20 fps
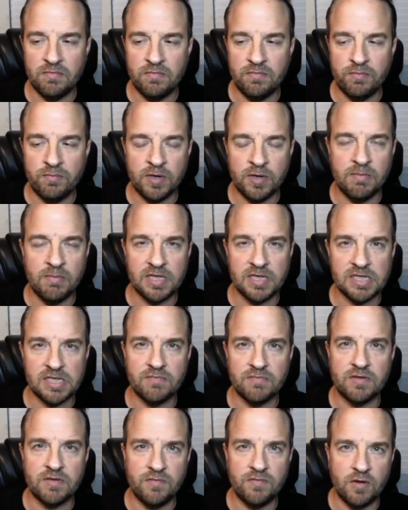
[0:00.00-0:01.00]
bring
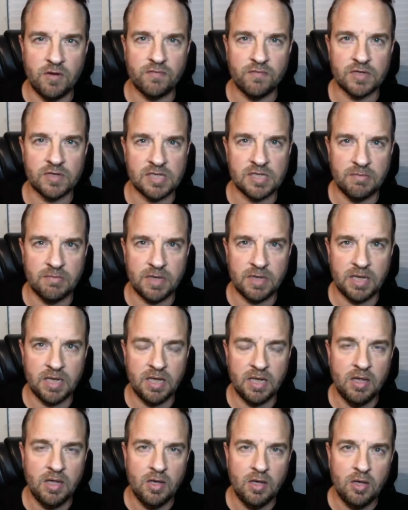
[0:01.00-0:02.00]
myself to vote for
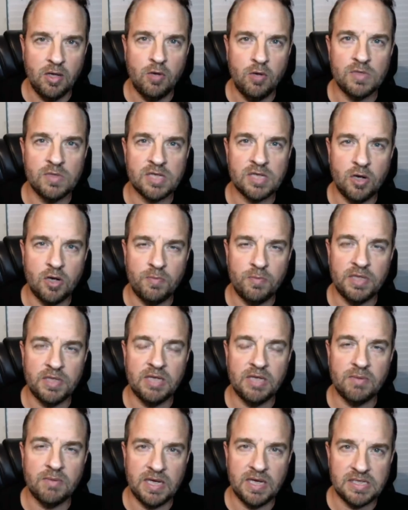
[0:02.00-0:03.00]
somebody who was
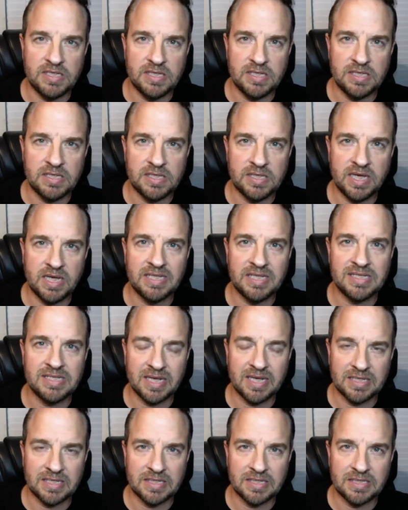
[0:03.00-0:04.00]
openly racist and
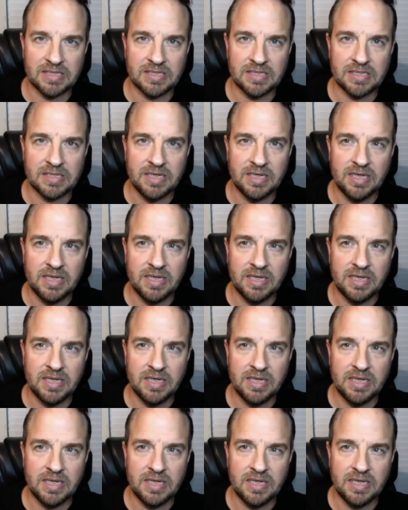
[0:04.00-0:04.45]
sexist,